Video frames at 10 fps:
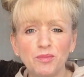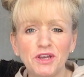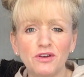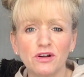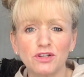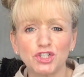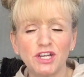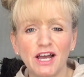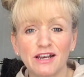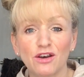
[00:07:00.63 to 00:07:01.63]
a bit younger,
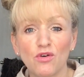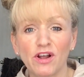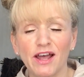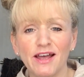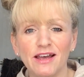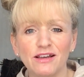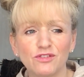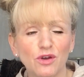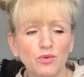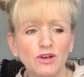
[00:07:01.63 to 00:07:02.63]
she had longer hair,
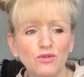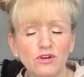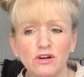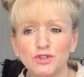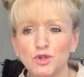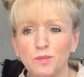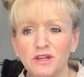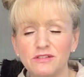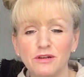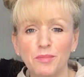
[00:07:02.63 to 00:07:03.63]
so we looked like 2
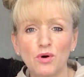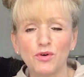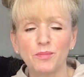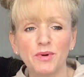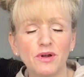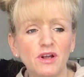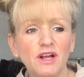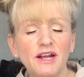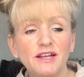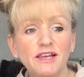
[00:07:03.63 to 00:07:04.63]
peas in a pod. But
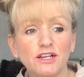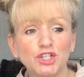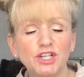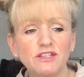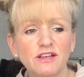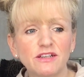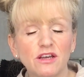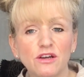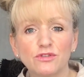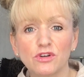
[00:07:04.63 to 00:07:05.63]
yeah, she's had
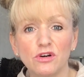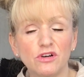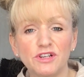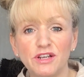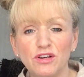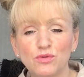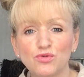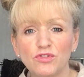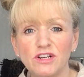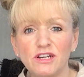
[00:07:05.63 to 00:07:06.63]
hers cut and it
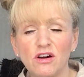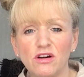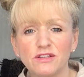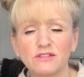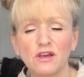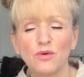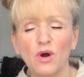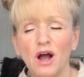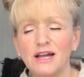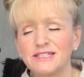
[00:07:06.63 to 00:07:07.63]
looks really nice.
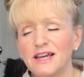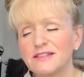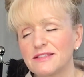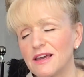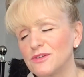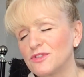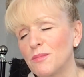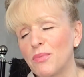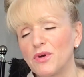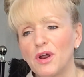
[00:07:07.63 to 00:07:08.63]
So I dare say at
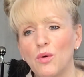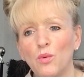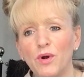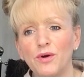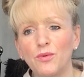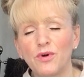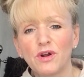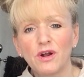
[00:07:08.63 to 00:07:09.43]
some point I will.